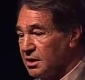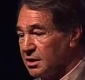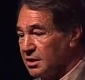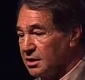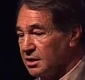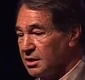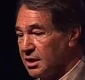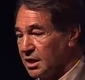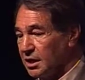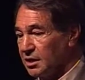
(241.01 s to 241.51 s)

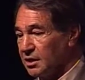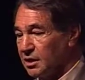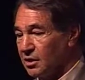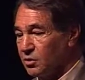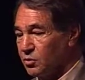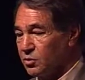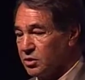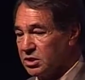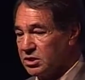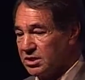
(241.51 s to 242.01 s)
in
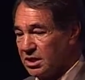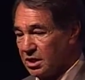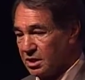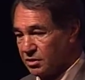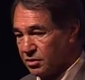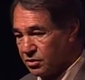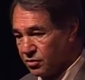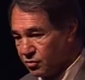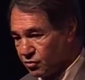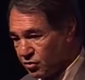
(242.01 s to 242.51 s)
Canada, we
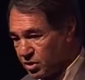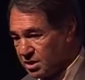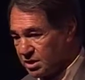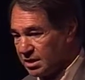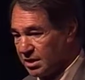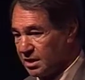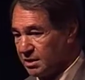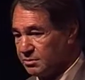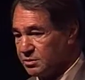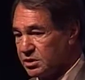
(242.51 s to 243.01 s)
take three
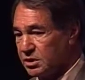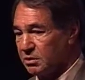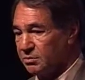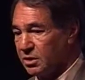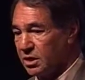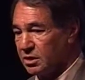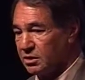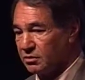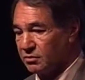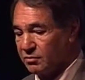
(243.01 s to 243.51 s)
times the
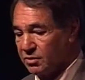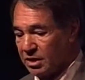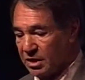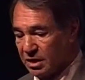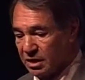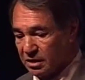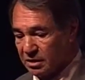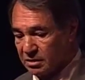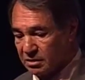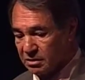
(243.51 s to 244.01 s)
amount of
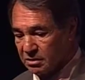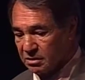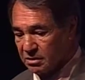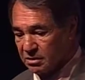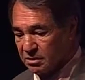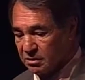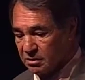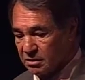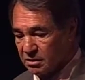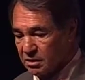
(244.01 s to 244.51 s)
land
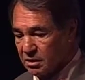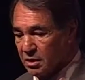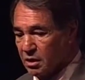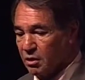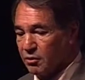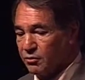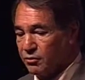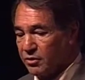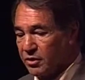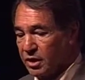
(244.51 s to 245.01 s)

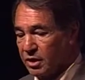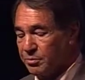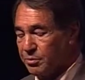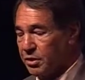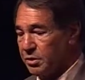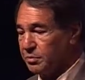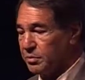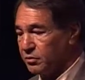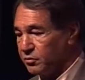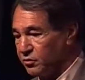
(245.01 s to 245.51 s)
for
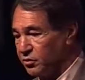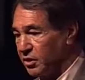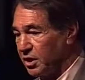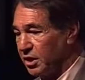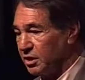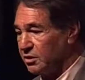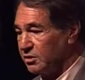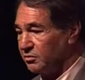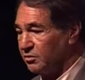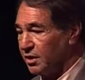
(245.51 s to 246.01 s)

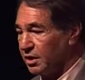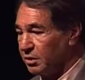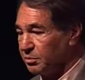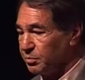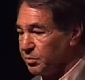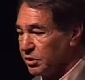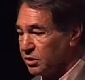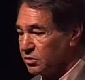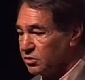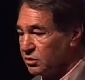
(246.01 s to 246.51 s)
our
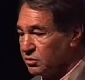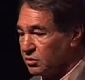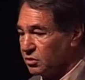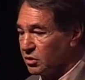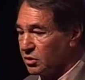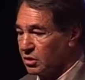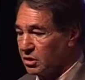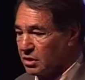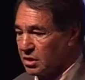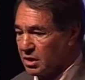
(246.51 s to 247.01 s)
development
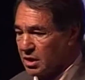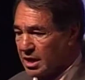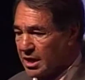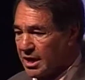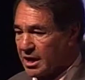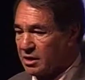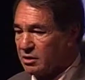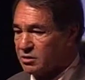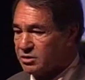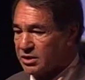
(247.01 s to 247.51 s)
to
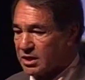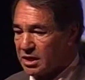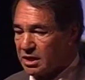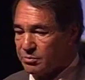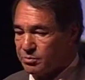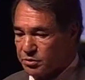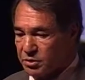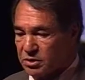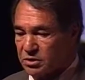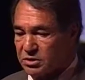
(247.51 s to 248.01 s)
house
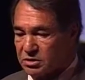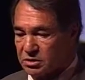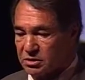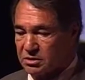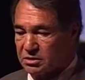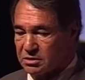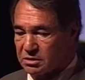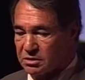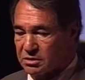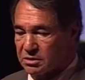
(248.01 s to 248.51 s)
a
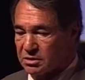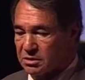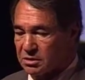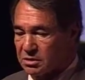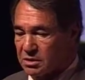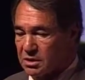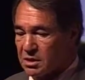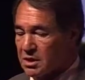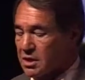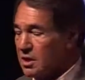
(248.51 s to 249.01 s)
person
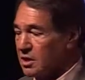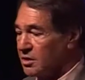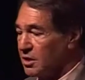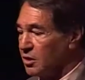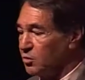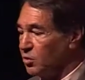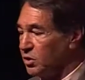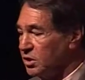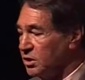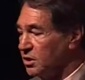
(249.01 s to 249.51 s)

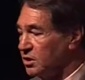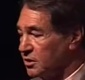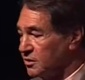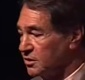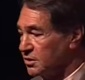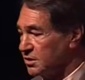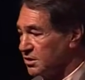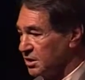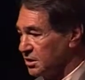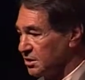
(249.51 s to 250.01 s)
than we did in
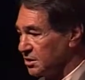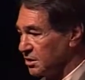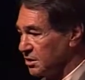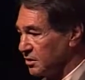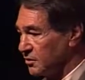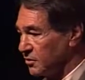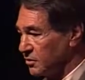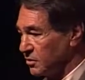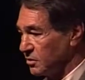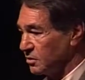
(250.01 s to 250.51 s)
the
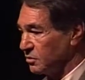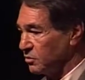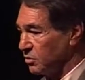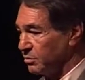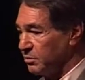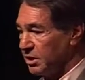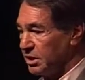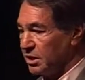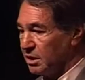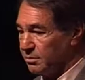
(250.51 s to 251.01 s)
60s.
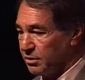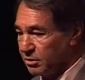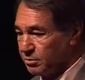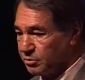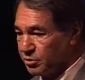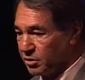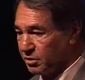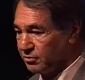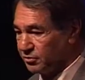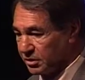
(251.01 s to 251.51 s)
We're becoming
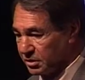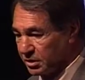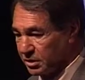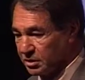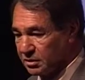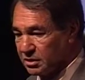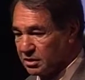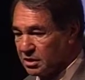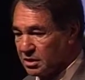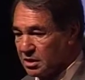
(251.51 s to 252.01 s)

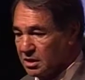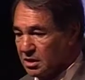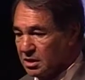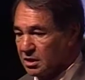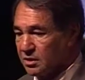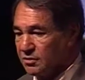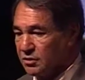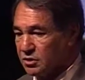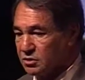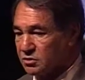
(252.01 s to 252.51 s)
profligate
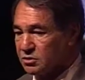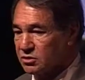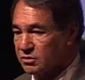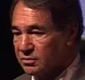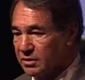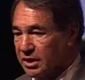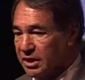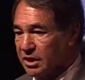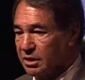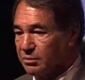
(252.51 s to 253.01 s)
in the use
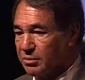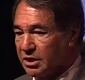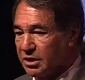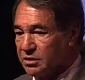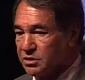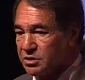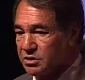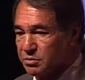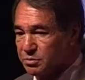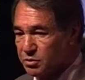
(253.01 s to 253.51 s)
of land by
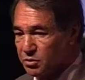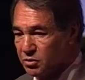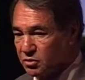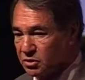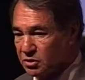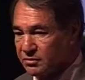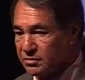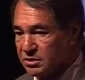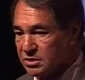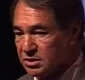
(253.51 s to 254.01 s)
the
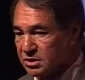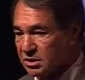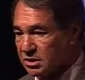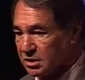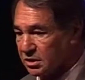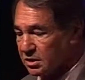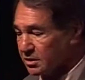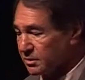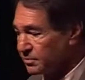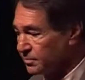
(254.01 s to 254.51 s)
sprawl of the
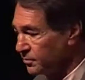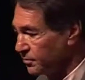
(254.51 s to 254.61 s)
city.